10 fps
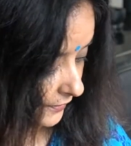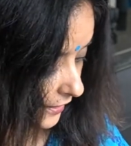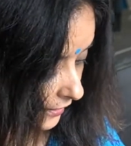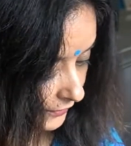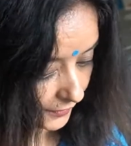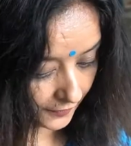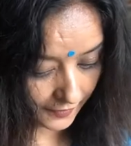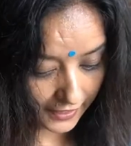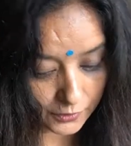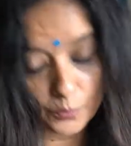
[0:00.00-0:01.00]
Other than
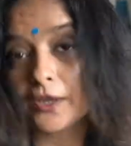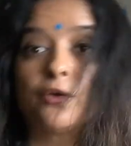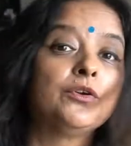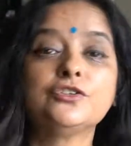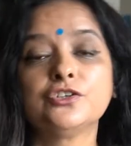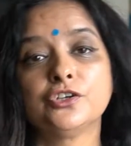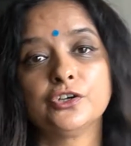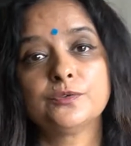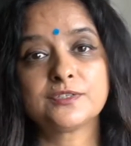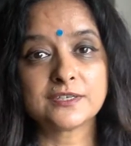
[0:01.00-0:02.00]
that, we're going to
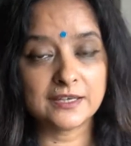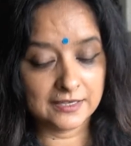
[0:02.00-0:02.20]
use